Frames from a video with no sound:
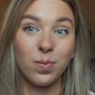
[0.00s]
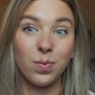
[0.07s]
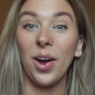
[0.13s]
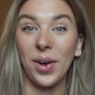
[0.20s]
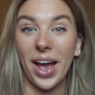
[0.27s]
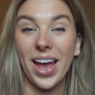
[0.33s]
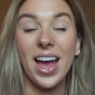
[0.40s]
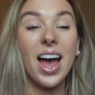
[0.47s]

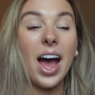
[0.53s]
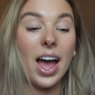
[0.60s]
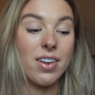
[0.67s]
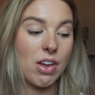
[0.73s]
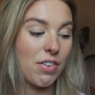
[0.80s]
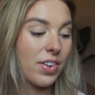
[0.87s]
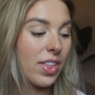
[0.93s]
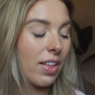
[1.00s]
Okay, I have
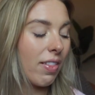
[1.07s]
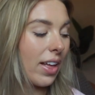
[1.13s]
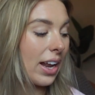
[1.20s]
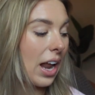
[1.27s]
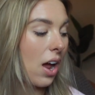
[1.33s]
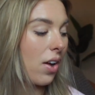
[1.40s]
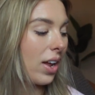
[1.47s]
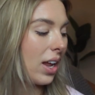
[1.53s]
everything laid
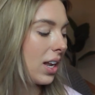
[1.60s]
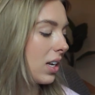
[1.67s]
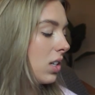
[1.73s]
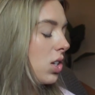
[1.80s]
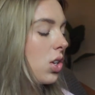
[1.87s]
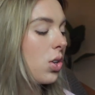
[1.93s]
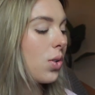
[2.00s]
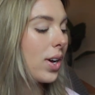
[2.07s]
out
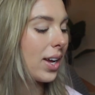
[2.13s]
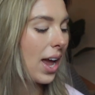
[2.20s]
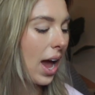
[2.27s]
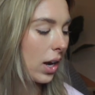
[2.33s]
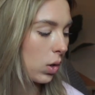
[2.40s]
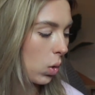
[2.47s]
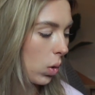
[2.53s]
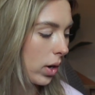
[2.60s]
into
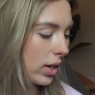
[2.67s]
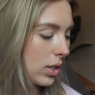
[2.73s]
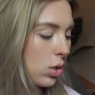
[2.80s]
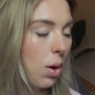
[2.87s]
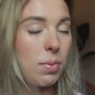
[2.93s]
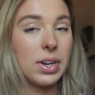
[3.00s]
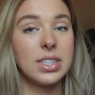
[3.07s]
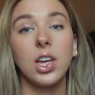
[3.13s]
categories.
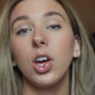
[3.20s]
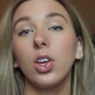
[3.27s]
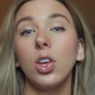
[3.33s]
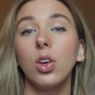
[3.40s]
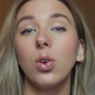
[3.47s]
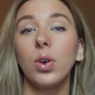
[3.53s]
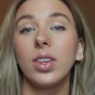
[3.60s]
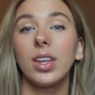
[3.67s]
So I'm going to tell
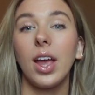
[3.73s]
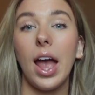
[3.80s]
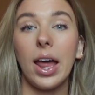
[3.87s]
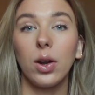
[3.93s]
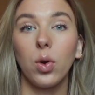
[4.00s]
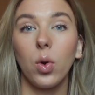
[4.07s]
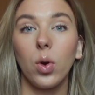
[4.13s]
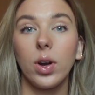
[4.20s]
you the
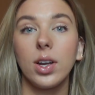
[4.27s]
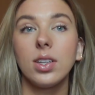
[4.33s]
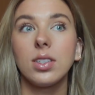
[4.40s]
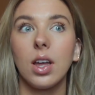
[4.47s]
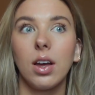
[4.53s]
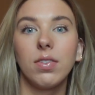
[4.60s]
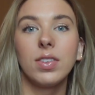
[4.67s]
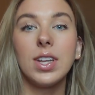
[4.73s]
categories
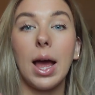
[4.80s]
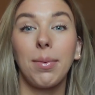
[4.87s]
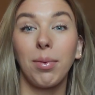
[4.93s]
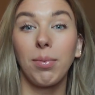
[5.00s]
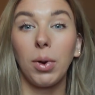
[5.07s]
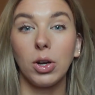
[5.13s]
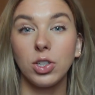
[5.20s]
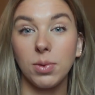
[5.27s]
of the type
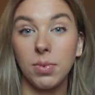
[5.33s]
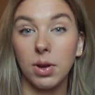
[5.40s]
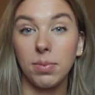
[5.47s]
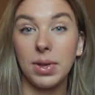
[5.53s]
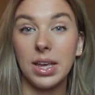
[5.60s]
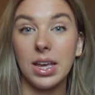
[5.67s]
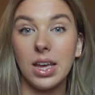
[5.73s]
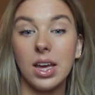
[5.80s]
of merch I'm going to
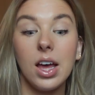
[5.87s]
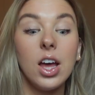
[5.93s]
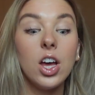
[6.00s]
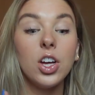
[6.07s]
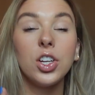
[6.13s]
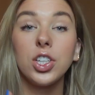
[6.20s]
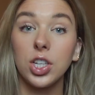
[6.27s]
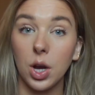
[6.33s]
be
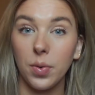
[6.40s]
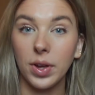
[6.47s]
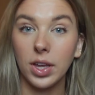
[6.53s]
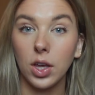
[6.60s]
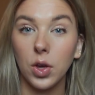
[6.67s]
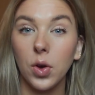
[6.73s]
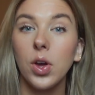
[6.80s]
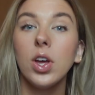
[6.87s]
showing
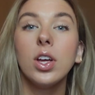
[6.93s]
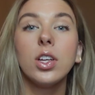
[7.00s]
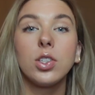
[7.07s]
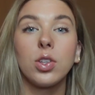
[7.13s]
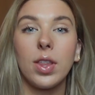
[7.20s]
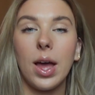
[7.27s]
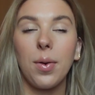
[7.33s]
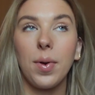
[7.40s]
you.
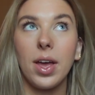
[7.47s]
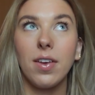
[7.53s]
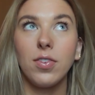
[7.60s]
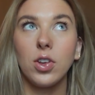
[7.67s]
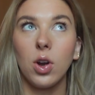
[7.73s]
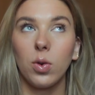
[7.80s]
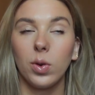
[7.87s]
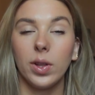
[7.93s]
So that way, if you
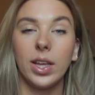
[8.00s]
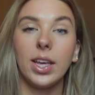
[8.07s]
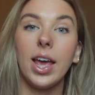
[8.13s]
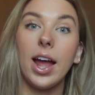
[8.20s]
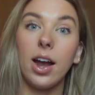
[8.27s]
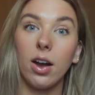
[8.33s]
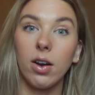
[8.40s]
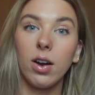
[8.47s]
don't really
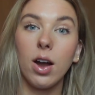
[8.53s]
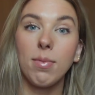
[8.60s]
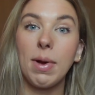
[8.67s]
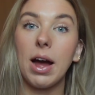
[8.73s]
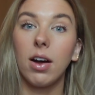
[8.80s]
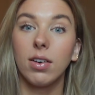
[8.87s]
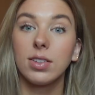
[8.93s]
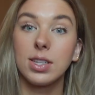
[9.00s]
care
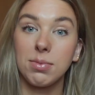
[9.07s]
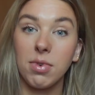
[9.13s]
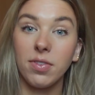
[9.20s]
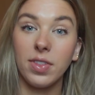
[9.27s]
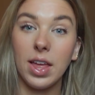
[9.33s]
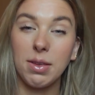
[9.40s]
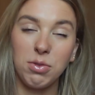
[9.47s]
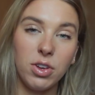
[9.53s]
about some of
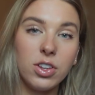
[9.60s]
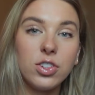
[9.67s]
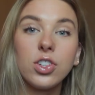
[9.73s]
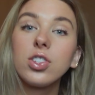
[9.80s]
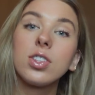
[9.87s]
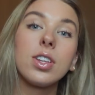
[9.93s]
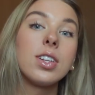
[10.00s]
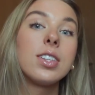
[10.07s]
them, you can
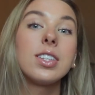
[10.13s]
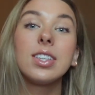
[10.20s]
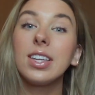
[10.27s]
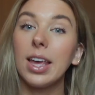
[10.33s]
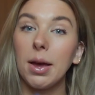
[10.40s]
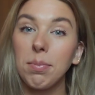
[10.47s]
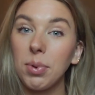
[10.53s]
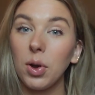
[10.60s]
just
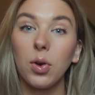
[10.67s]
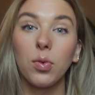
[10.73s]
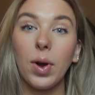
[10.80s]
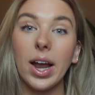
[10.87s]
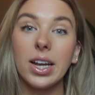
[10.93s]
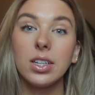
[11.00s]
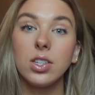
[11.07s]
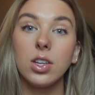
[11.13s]
skip
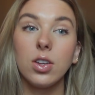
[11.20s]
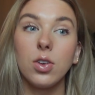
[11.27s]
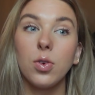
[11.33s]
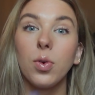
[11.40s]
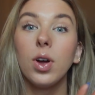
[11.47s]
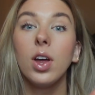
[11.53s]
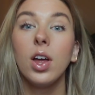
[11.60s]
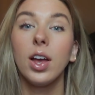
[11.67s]
right
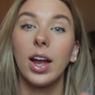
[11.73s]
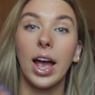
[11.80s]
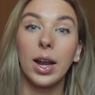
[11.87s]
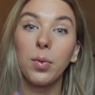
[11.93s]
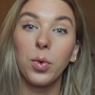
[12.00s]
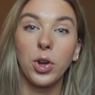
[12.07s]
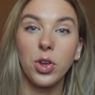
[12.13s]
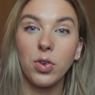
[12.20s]
to kind
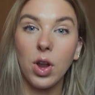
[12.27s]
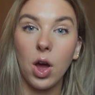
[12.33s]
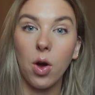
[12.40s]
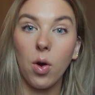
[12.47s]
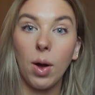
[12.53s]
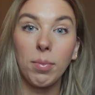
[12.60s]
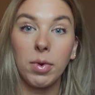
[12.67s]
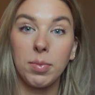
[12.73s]
of where you
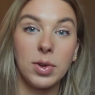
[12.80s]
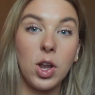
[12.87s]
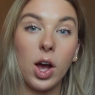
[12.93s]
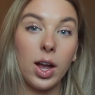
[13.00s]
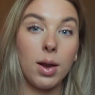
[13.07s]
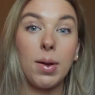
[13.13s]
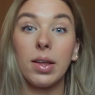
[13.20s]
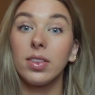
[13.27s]
know I'm going to be
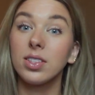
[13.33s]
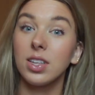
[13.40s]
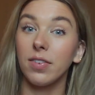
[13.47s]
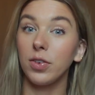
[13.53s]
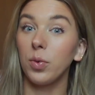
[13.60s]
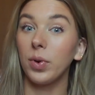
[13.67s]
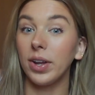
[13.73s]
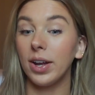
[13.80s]
talking about the stuff
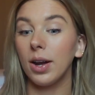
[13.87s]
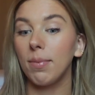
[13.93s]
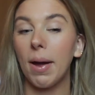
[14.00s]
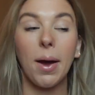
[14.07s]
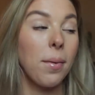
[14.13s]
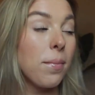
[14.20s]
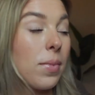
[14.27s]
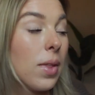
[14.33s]
you want to hear
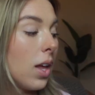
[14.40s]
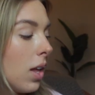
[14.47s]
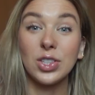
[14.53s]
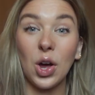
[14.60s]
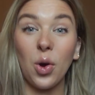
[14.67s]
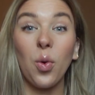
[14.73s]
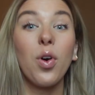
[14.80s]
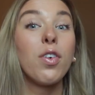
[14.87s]
about.
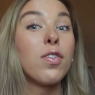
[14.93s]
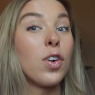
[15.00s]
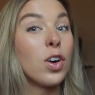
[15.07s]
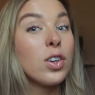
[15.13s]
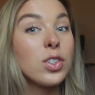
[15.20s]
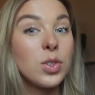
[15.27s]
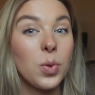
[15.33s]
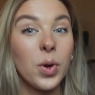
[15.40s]
So
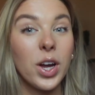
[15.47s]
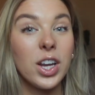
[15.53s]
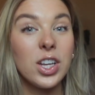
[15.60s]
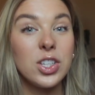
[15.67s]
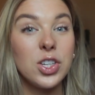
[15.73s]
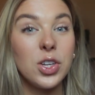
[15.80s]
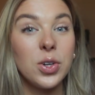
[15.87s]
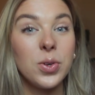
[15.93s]
first, we're going
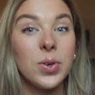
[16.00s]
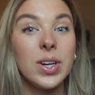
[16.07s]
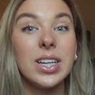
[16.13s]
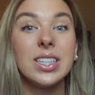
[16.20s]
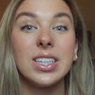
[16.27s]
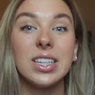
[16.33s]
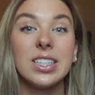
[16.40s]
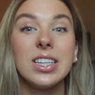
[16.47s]
to
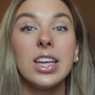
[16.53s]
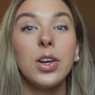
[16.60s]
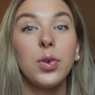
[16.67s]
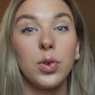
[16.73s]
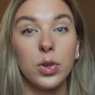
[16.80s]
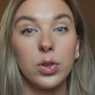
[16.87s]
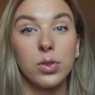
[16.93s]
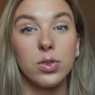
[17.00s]
do Disney
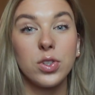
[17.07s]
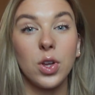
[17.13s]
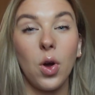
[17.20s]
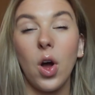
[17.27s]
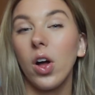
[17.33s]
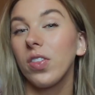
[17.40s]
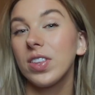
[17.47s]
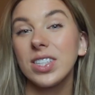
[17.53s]
Cruise. So
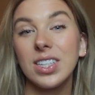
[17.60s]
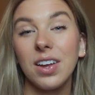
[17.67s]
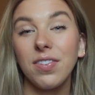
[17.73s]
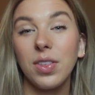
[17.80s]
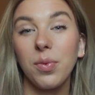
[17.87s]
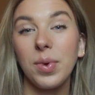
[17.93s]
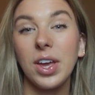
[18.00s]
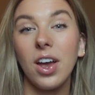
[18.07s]
all the stuff
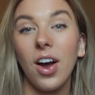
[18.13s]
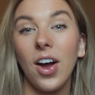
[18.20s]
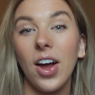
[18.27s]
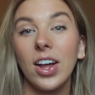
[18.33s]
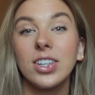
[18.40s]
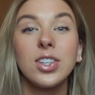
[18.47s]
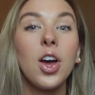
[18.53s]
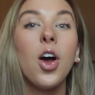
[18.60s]
that we
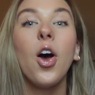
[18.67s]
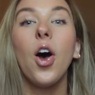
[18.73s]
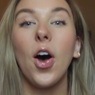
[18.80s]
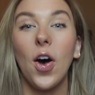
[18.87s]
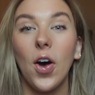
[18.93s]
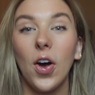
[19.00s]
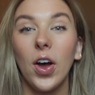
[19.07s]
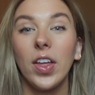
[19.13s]
got
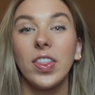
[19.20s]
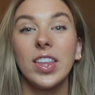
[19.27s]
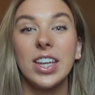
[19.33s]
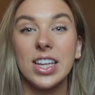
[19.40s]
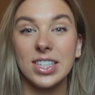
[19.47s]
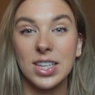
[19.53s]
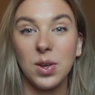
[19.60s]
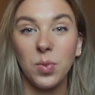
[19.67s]
on the
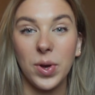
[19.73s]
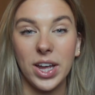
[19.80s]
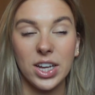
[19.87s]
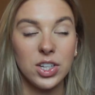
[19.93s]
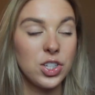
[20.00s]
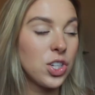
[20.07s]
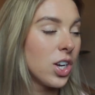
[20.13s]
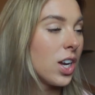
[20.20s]
Disney
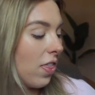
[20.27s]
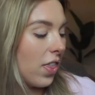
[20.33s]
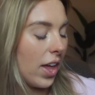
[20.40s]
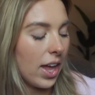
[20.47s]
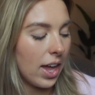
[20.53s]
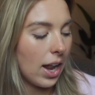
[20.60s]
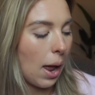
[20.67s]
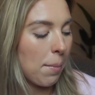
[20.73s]
Wish.
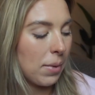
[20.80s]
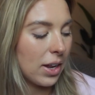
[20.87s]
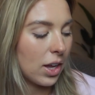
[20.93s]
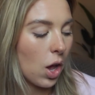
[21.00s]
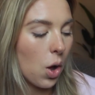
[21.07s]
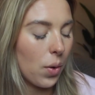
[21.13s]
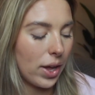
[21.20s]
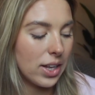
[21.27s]
Then I'm going to
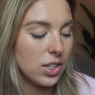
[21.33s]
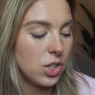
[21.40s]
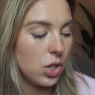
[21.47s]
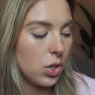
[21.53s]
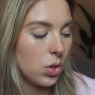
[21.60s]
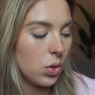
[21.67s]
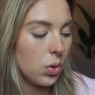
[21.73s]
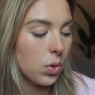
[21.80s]
go
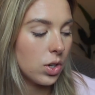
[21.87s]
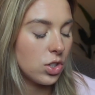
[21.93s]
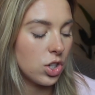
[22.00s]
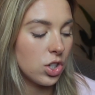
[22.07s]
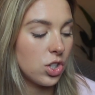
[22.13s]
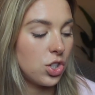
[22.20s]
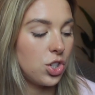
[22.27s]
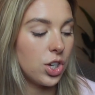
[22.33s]
into
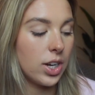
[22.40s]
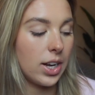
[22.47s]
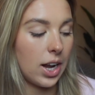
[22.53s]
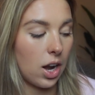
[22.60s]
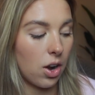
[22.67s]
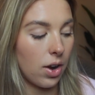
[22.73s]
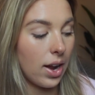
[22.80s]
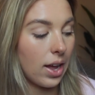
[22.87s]
just
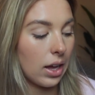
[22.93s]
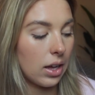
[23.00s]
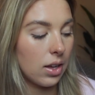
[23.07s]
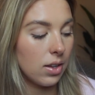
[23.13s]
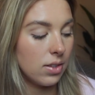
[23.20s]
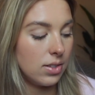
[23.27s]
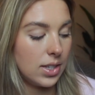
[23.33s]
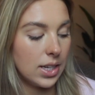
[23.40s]

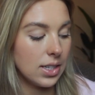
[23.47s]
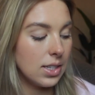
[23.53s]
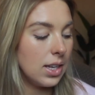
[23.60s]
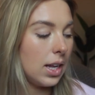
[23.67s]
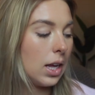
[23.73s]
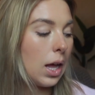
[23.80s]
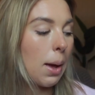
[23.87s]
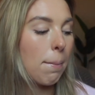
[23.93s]
generic
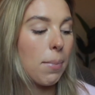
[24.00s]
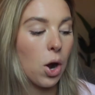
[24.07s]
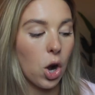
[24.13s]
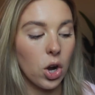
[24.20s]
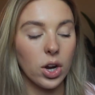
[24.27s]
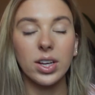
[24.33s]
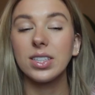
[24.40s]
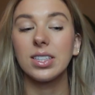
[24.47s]
Disney
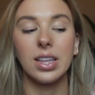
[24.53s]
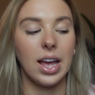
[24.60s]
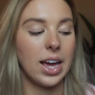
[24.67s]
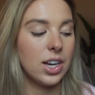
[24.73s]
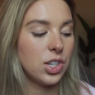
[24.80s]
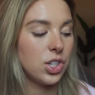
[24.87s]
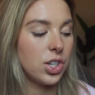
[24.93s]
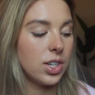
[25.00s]
park
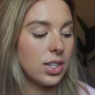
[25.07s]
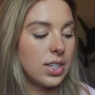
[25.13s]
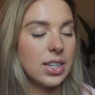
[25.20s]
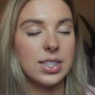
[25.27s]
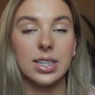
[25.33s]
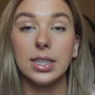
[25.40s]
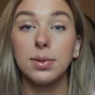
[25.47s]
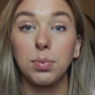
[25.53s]
/
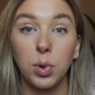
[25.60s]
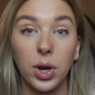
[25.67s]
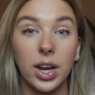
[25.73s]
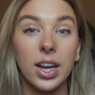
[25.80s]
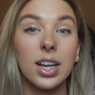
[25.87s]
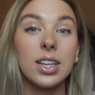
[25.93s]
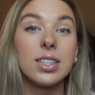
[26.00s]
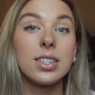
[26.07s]
Disney
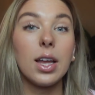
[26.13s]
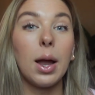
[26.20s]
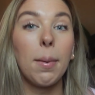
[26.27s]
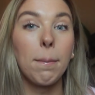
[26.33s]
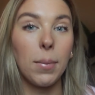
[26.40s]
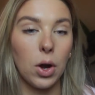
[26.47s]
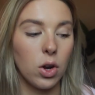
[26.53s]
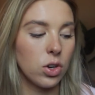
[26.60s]
Springs
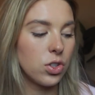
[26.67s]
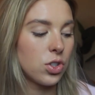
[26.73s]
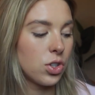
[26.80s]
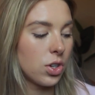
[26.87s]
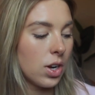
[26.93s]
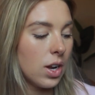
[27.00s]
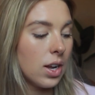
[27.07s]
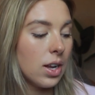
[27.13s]
merch.